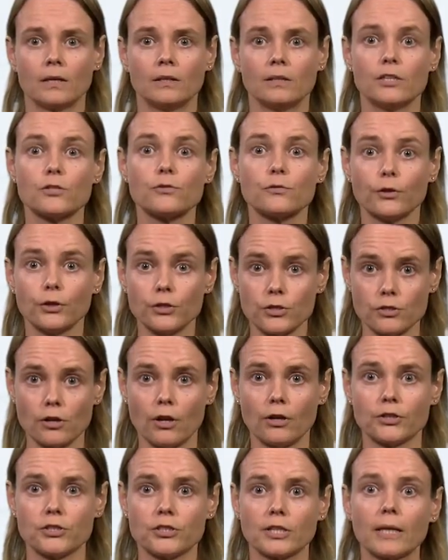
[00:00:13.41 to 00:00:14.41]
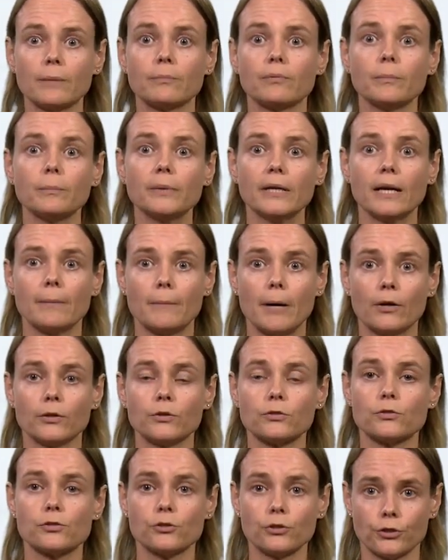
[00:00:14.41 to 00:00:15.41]
This first knowledge clip will be
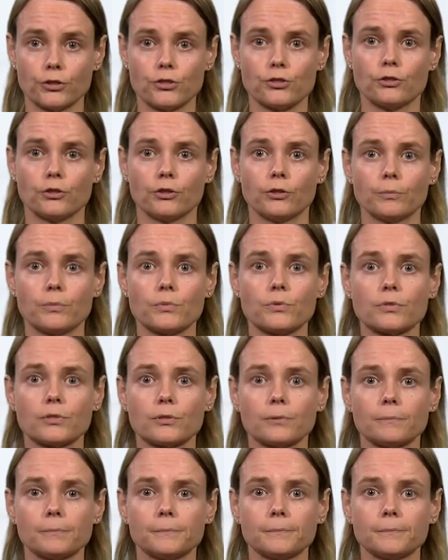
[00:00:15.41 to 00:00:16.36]
about search terms.